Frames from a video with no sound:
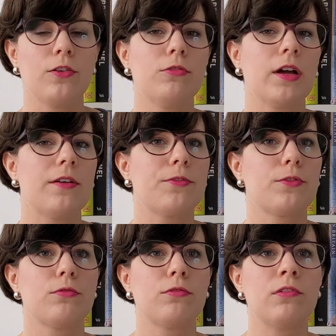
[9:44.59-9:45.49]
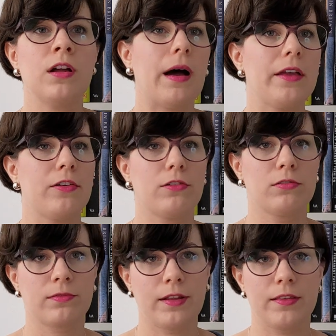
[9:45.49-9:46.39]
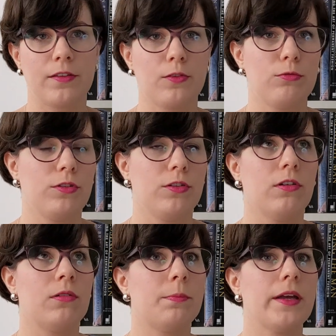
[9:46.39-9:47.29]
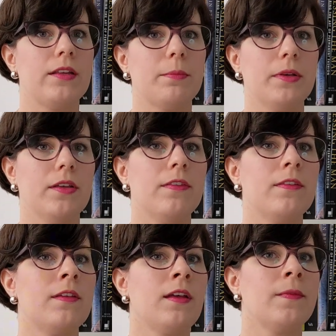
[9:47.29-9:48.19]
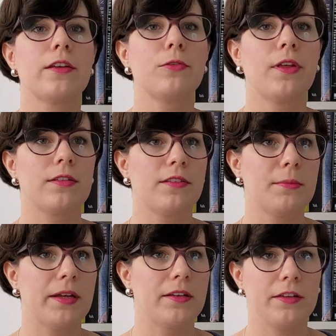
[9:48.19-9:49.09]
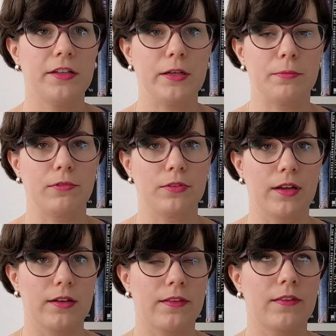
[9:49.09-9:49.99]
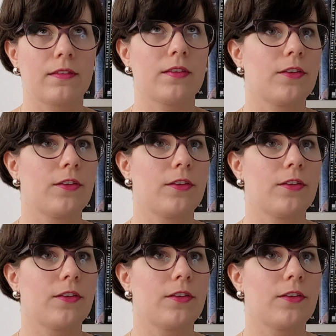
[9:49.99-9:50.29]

You have to buy or rent a studio, pay the bills, regularly buy cleaning products.